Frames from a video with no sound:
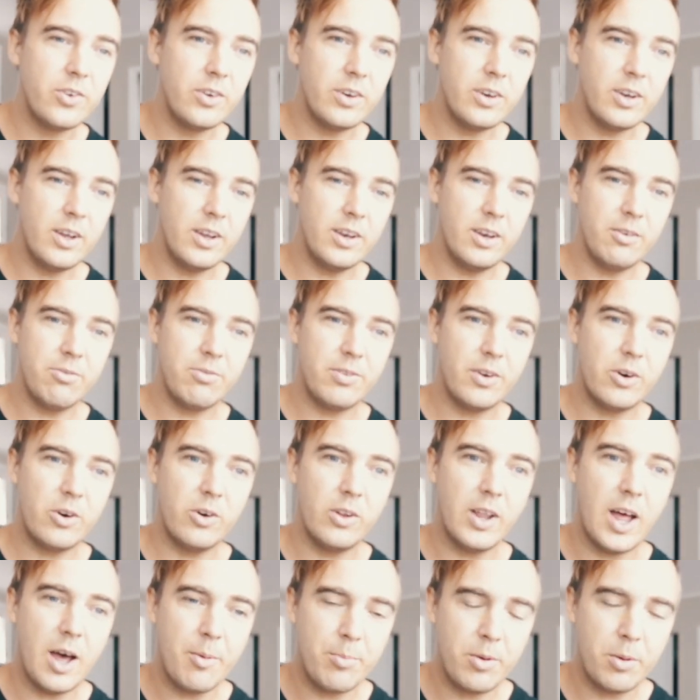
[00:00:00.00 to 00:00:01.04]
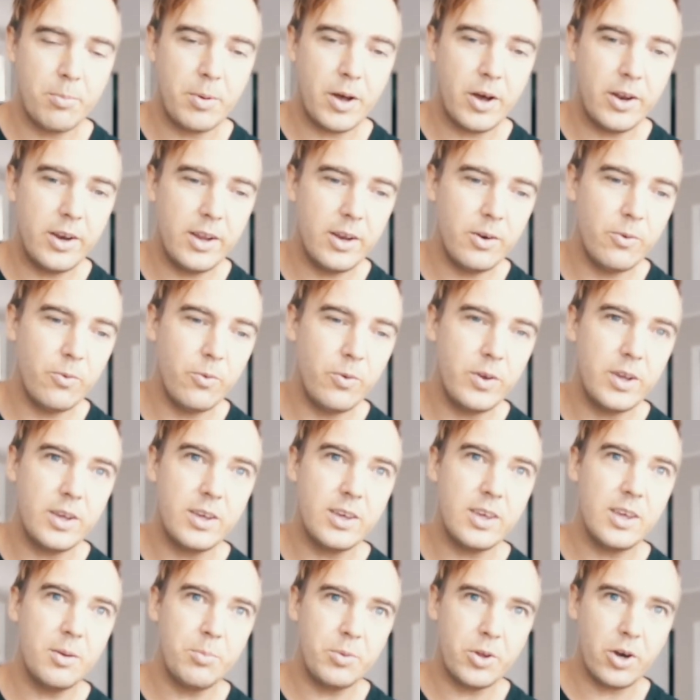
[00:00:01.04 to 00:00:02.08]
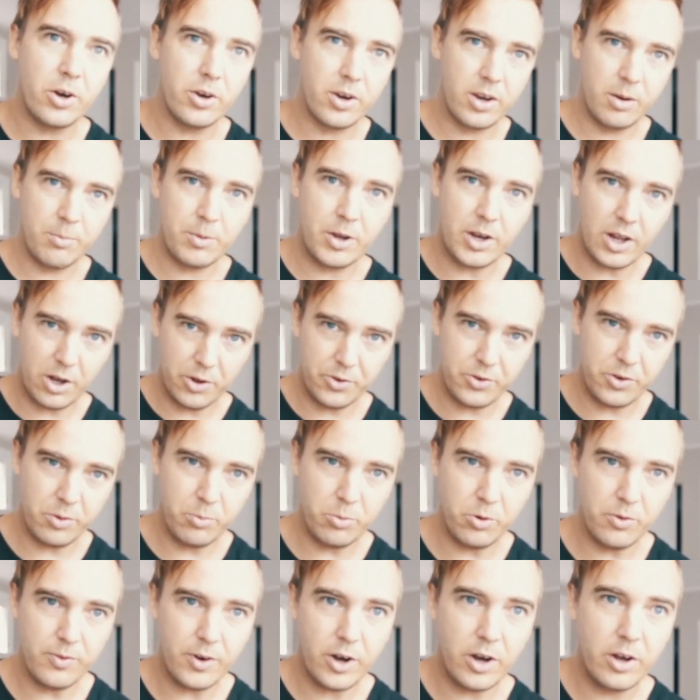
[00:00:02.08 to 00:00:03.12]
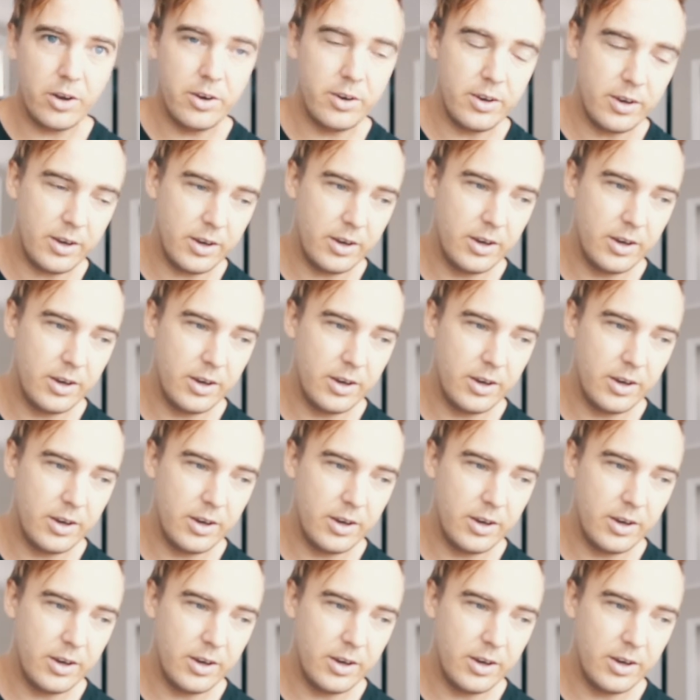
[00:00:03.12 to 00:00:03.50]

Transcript: and if they're all happy about it, we keep talking about how to move on,